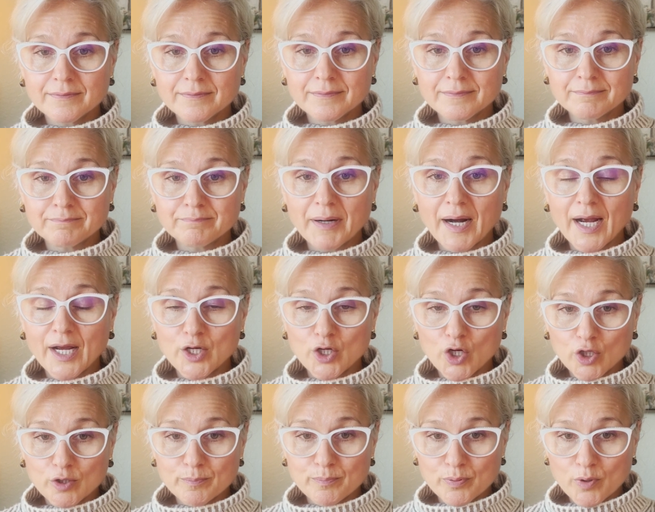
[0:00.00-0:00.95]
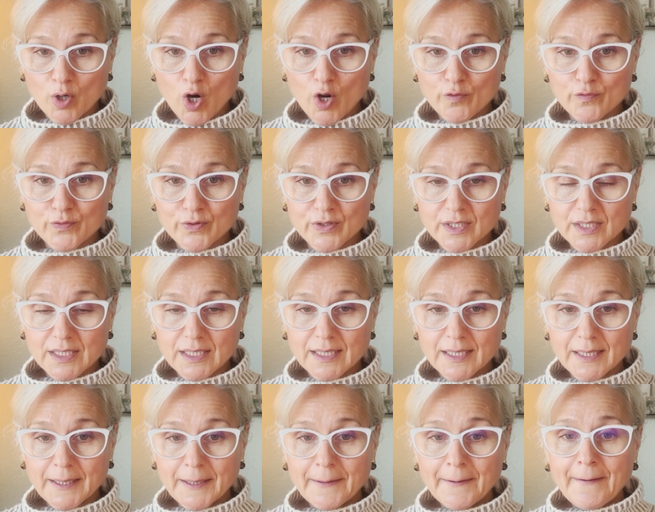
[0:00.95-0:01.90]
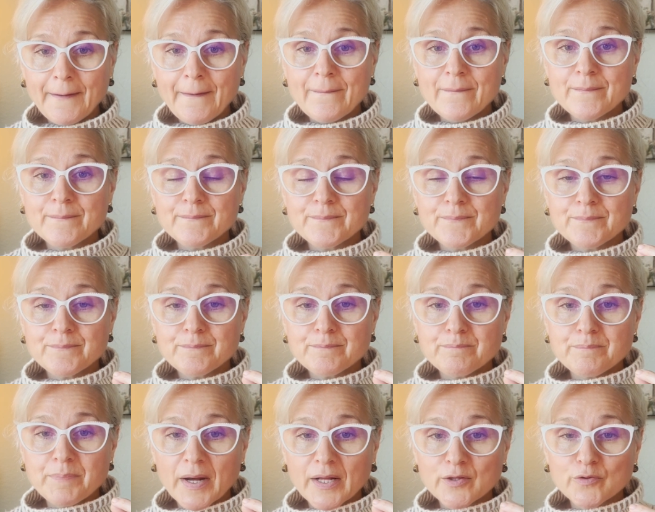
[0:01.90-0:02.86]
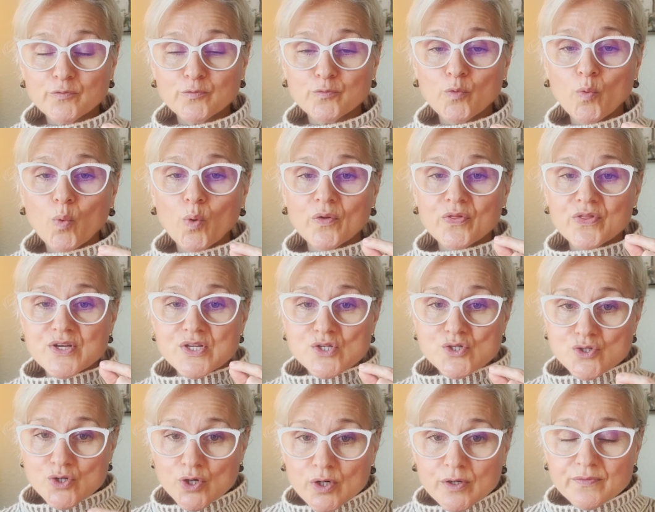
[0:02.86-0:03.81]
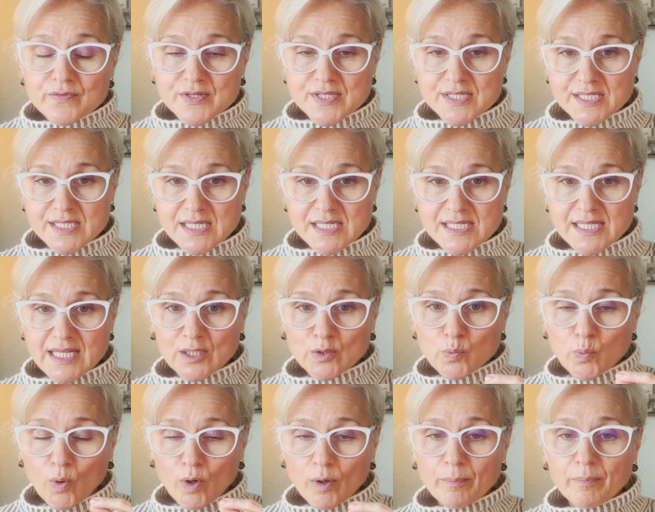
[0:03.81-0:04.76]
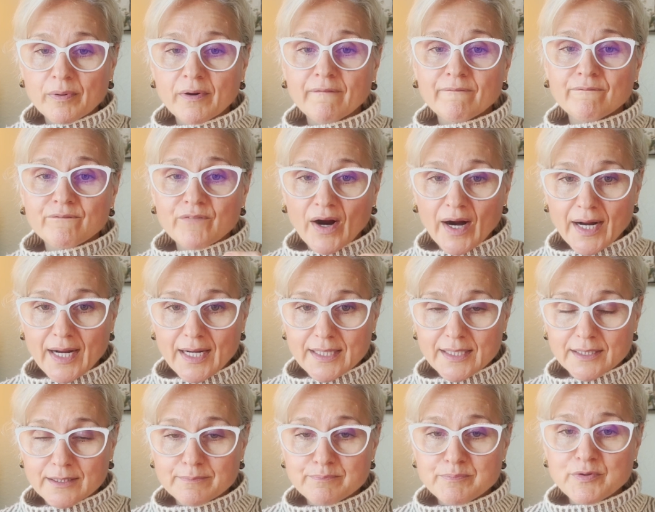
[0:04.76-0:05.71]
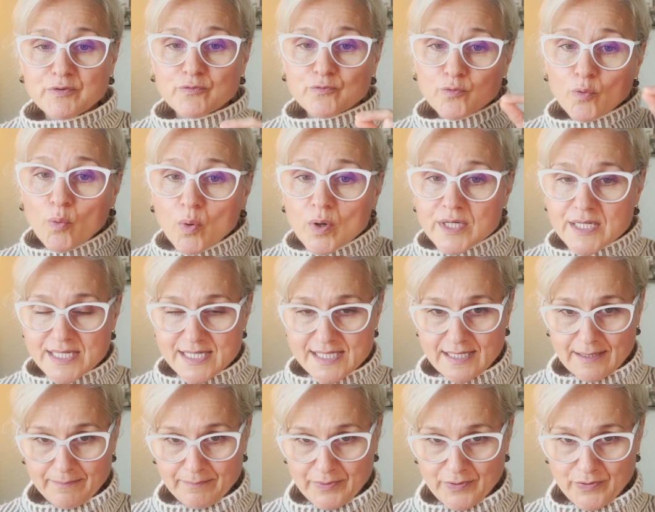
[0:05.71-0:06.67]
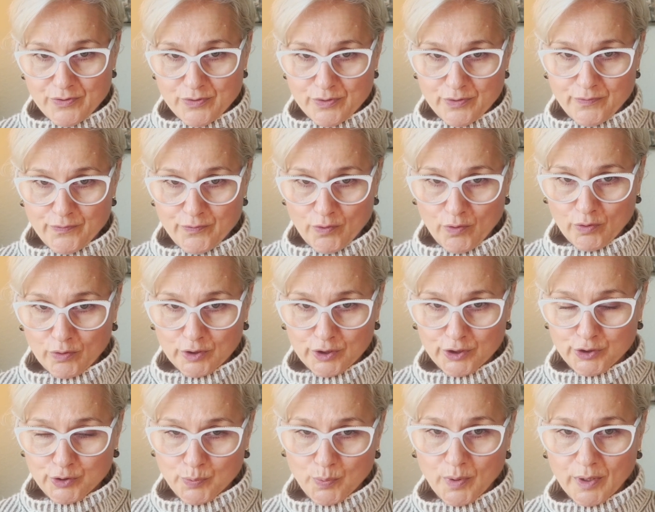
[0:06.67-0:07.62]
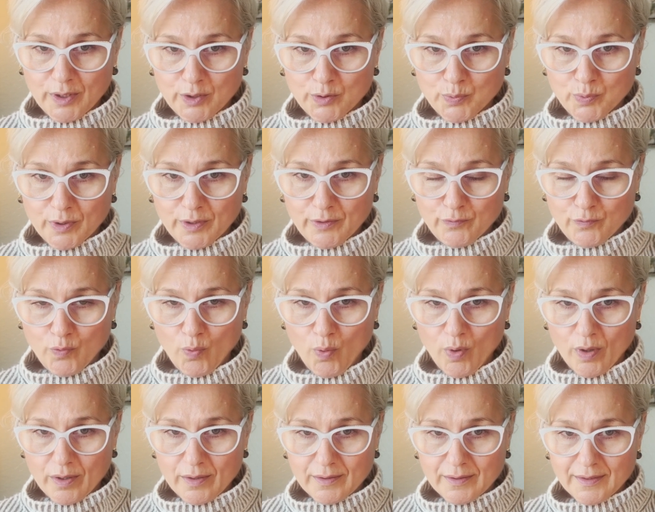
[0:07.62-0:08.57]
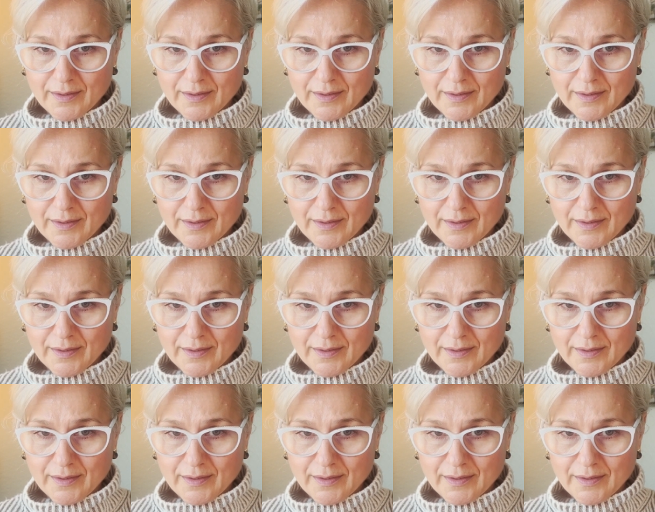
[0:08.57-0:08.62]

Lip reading: by nonprofit, but for the services that were provided before December 31st, 2024,